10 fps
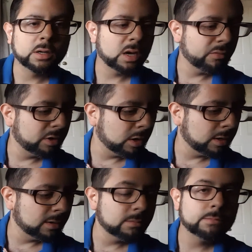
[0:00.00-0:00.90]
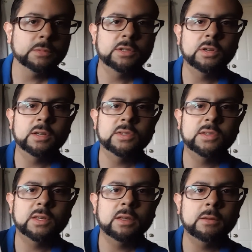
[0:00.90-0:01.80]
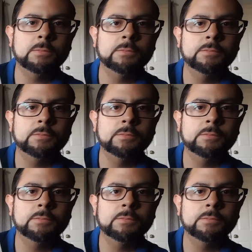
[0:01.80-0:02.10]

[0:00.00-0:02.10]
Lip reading: cover art, as you can see,